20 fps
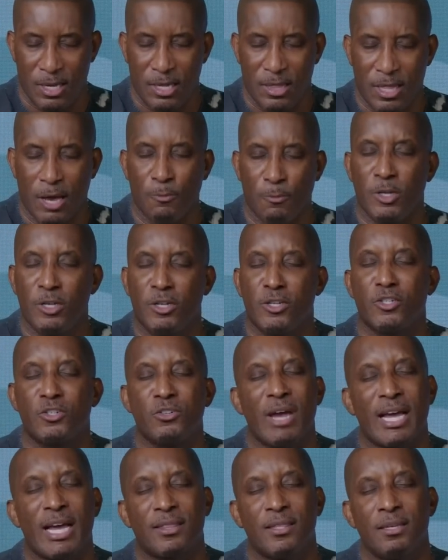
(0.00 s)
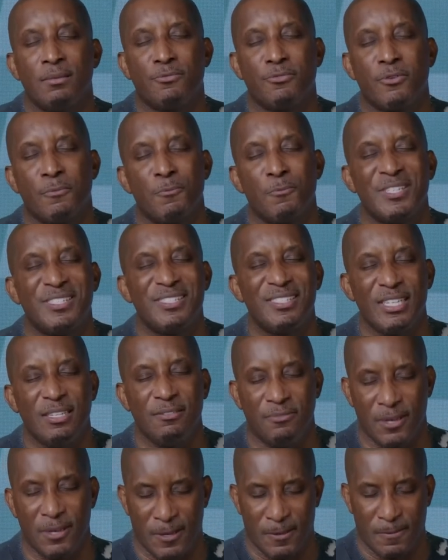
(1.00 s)
that would distract them from
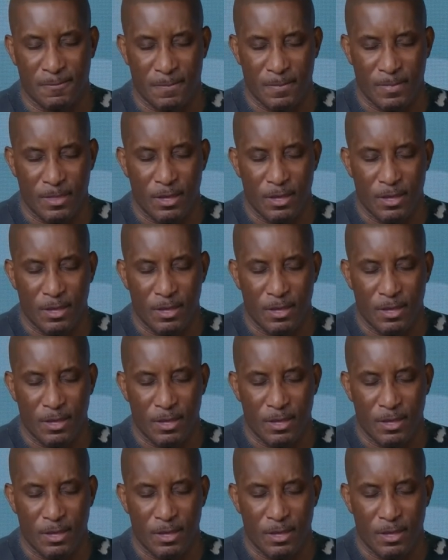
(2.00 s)
receiving